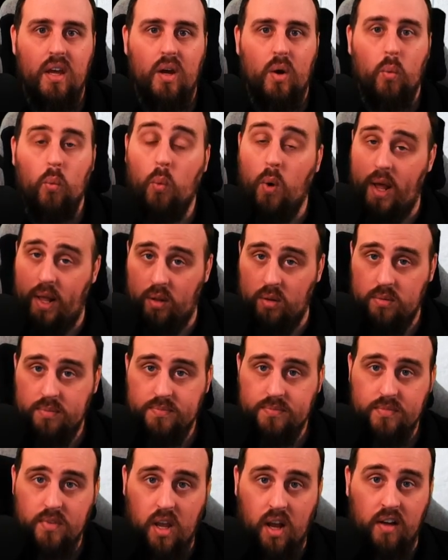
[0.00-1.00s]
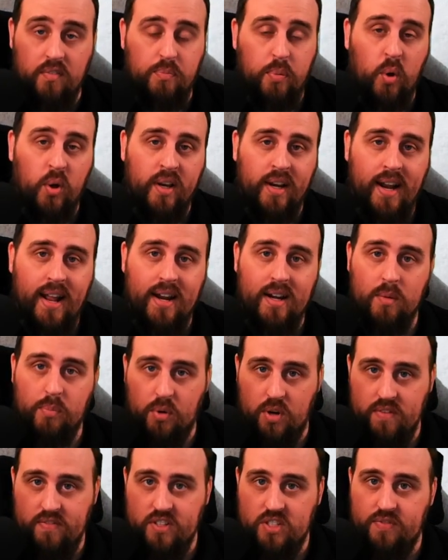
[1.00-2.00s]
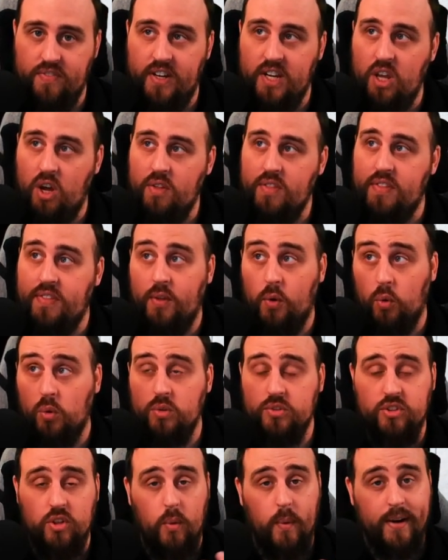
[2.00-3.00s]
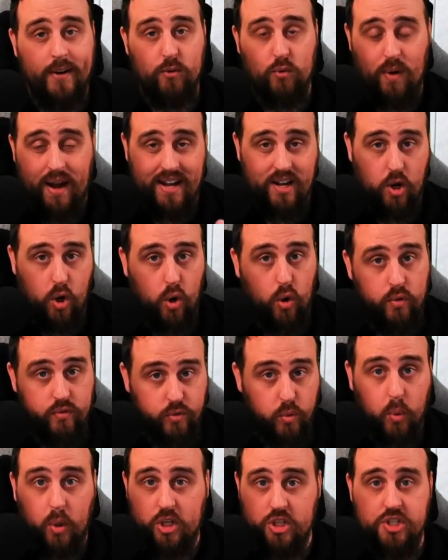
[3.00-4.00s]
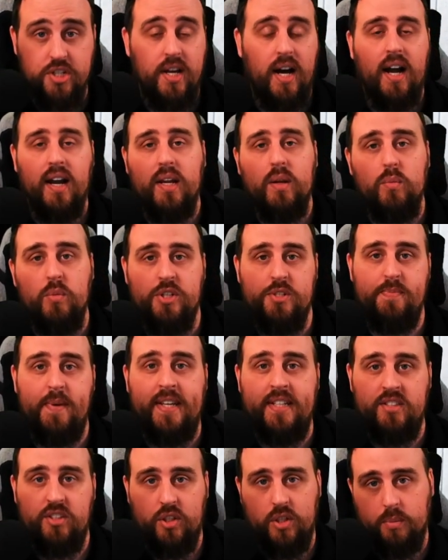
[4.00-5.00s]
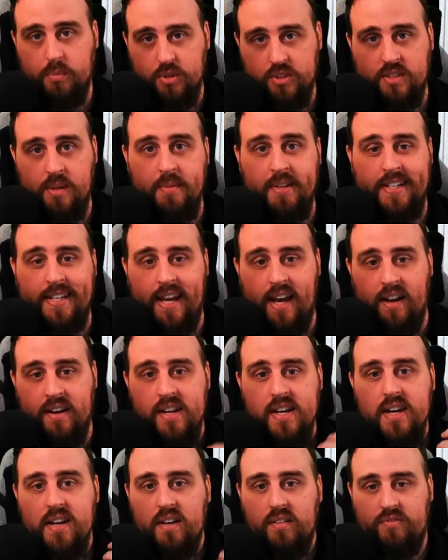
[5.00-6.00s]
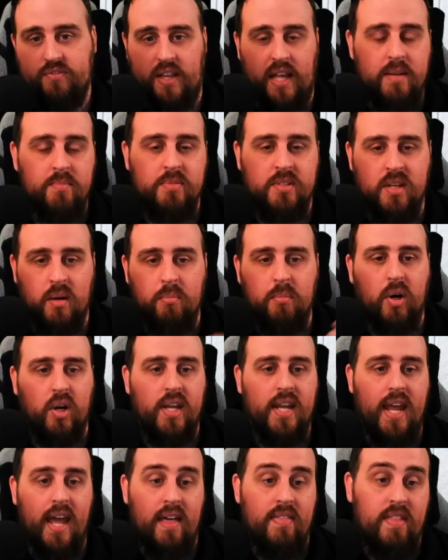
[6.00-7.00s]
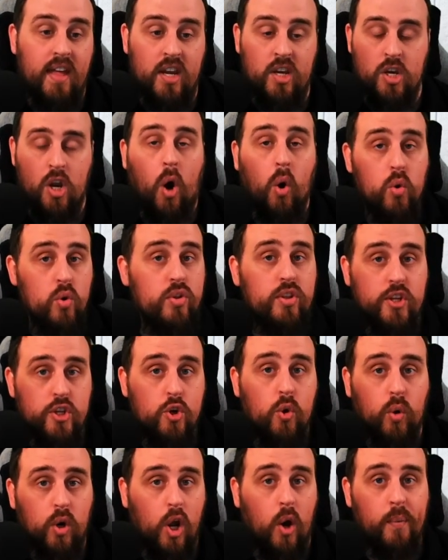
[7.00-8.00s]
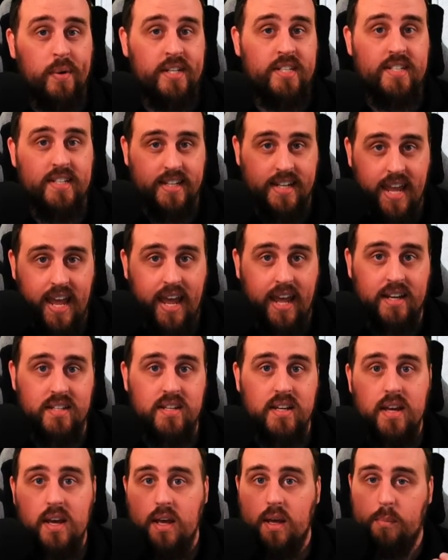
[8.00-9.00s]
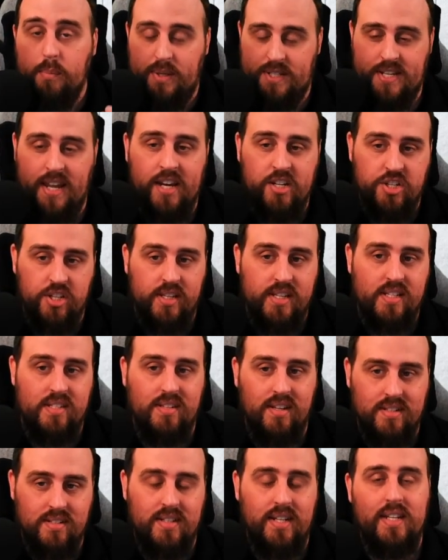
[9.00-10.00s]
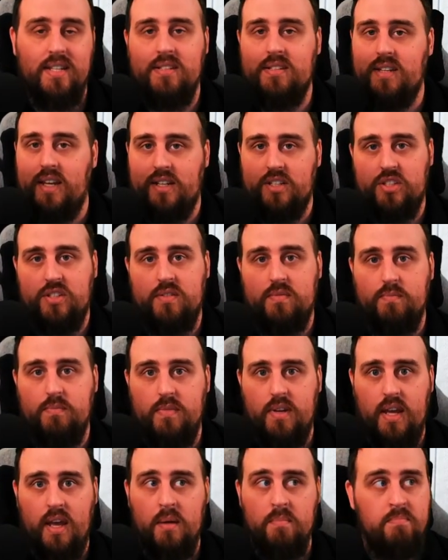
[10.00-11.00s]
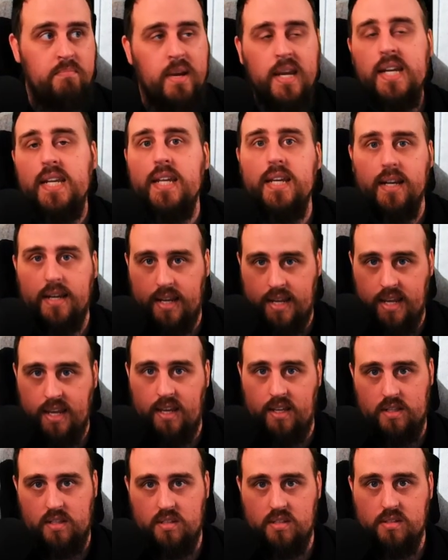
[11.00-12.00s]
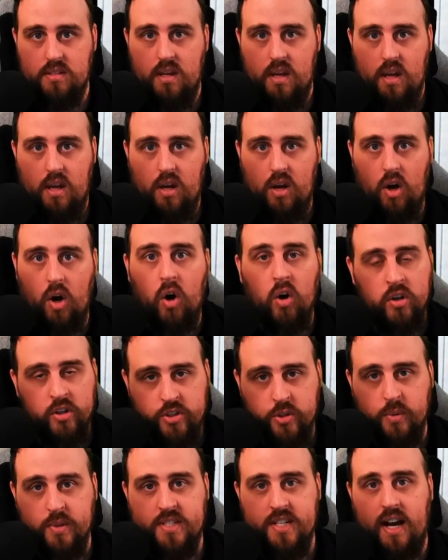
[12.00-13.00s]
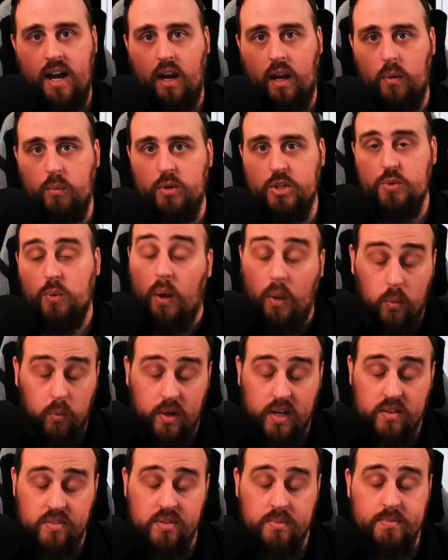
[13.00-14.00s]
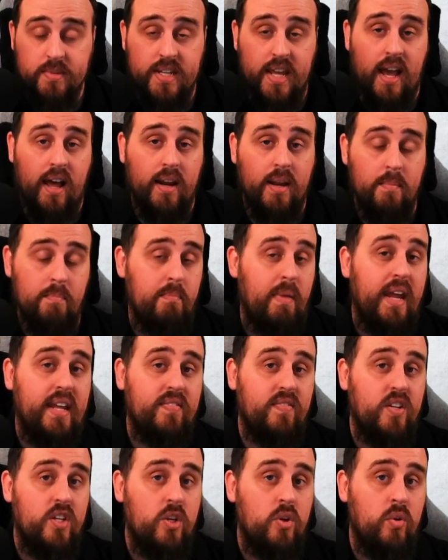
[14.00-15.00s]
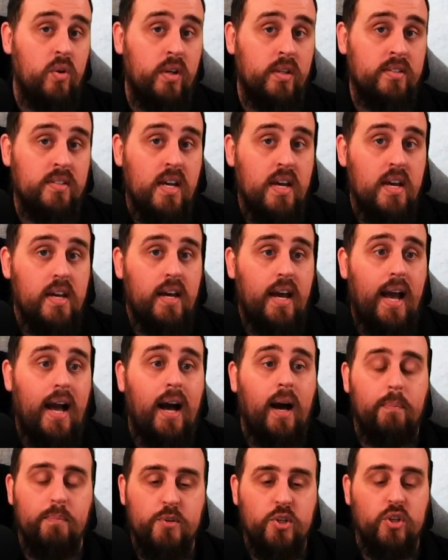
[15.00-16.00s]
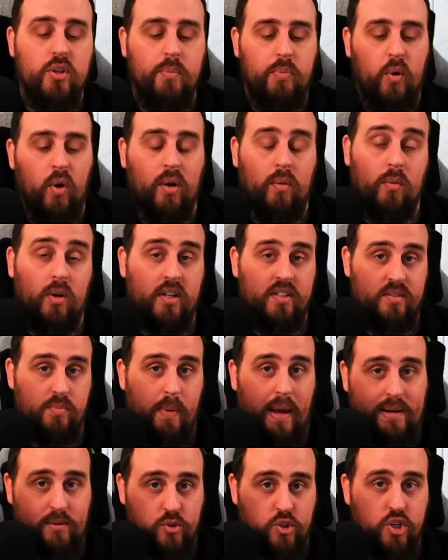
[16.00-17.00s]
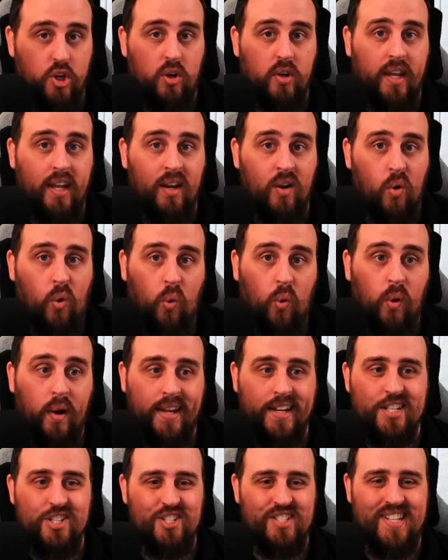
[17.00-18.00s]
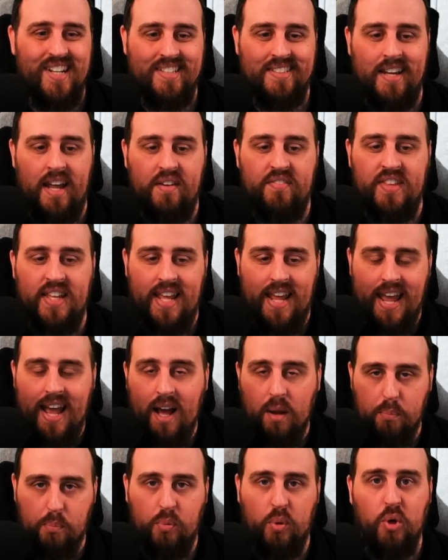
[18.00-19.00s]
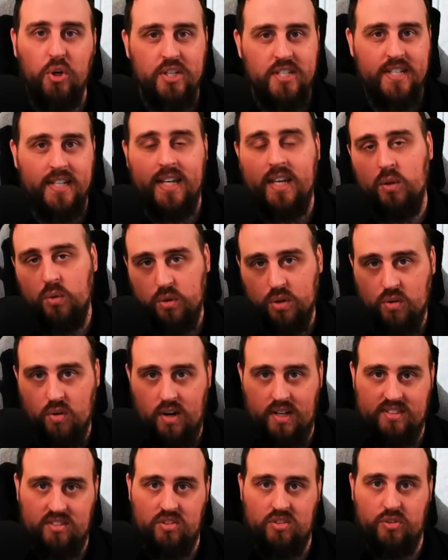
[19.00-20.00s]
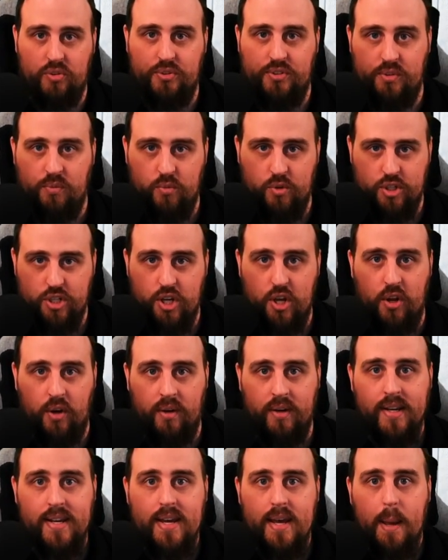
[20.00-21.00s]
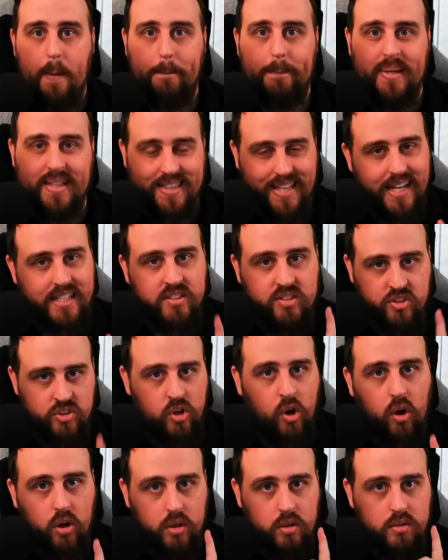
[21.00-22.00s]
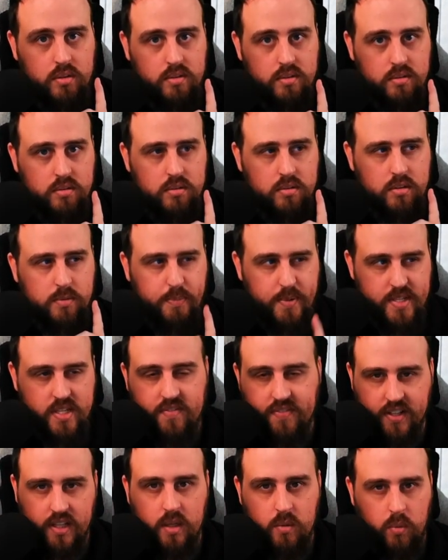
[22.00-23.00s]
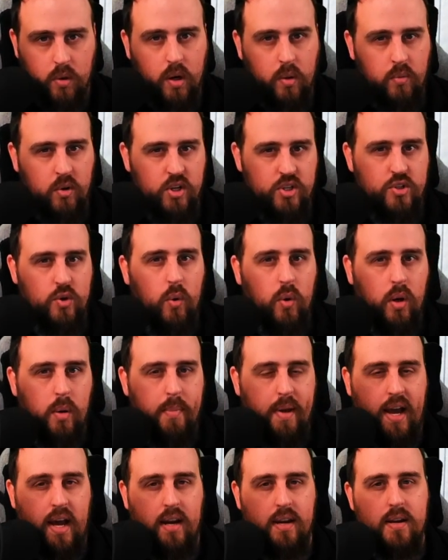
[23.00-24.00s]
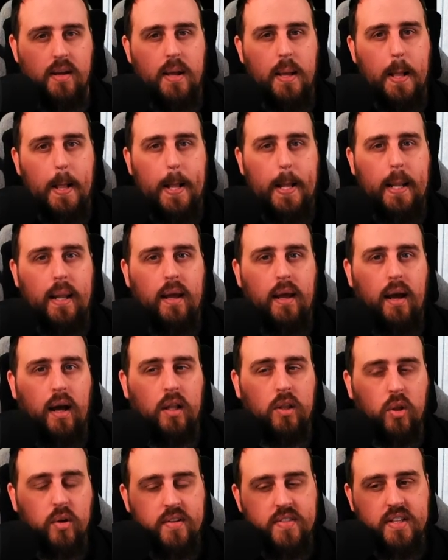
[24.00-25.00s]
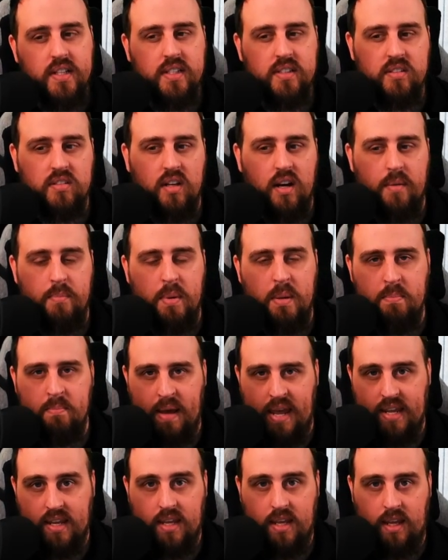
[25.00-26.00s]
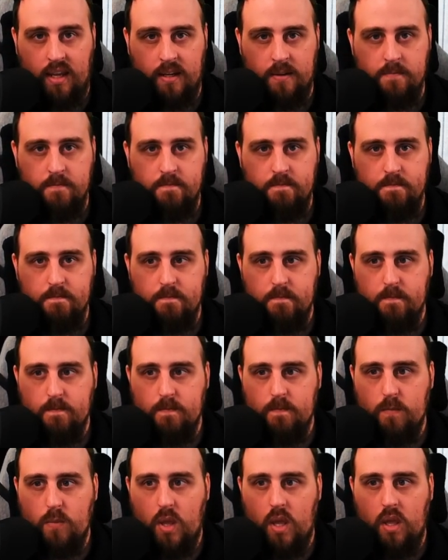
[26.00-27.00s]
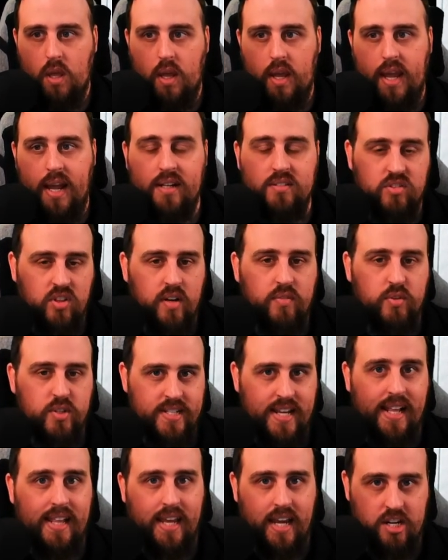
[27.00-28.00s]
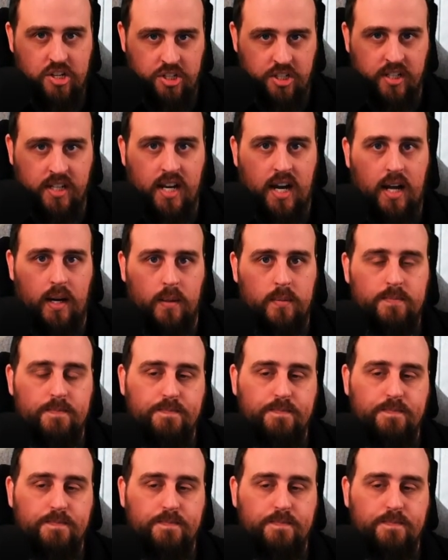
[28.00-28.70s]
Well, I've pointed out in a previous video that they're also a great Overwatch target, which means you can put something down, flame somebody, and then know that you're going to get potentially 6d6 immediate hits onto a target, which will whittle them down and make the unit up to the point where it's battle shocking or it just doesn't have the output to kill the crisis suits in return. But that's not specifically what I want to talk about. A lot of the lists that I've been making outside of Retaliation Carter